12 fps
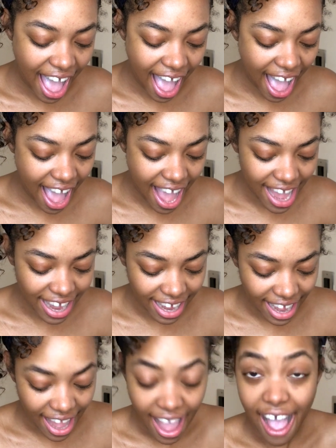
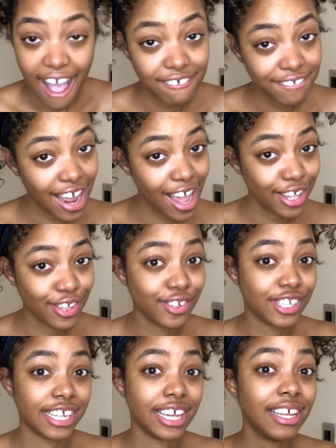I have not
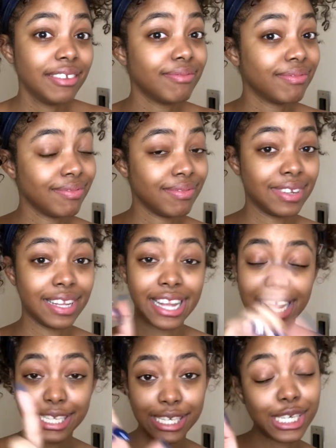used it.
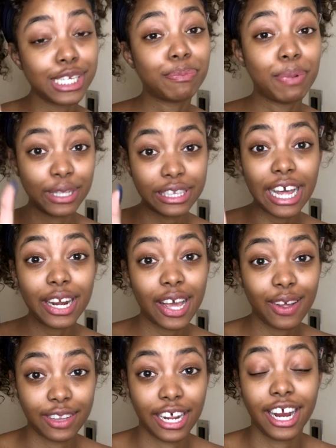Let's just put that
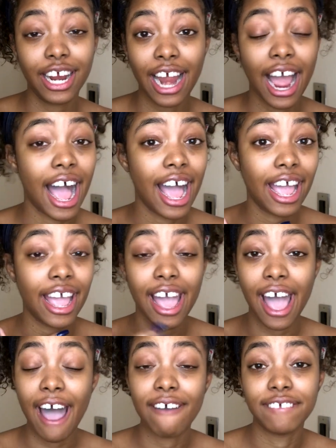out there.
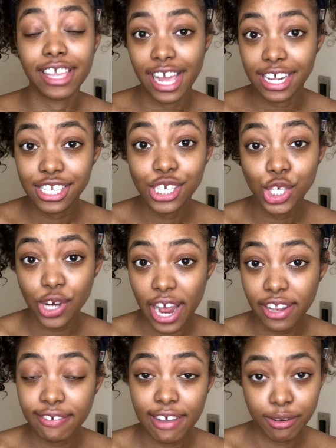I have yet to
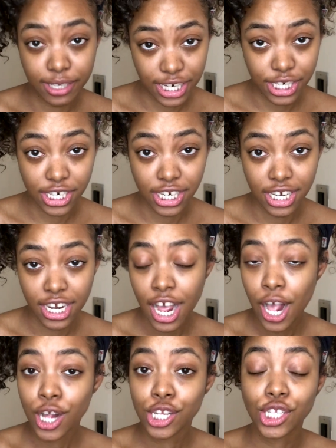try the foundation.
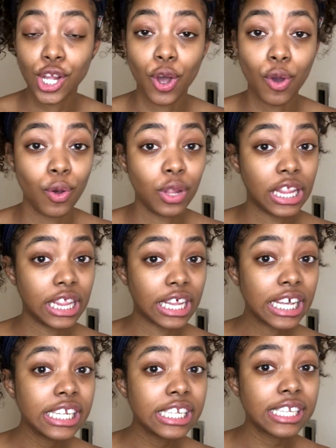So
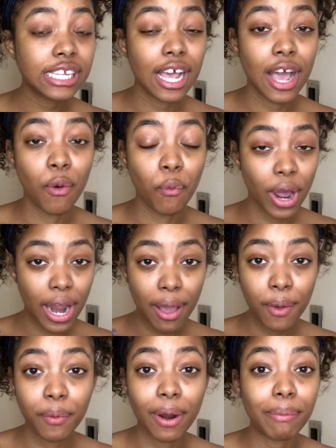this, what
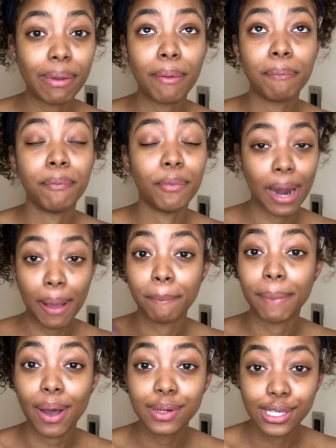I'm
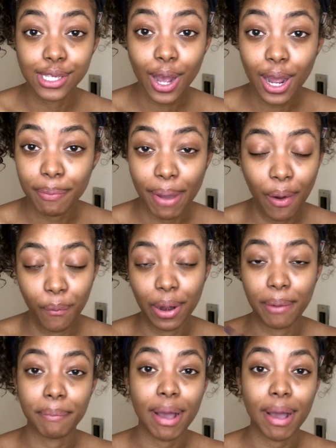about to talk about,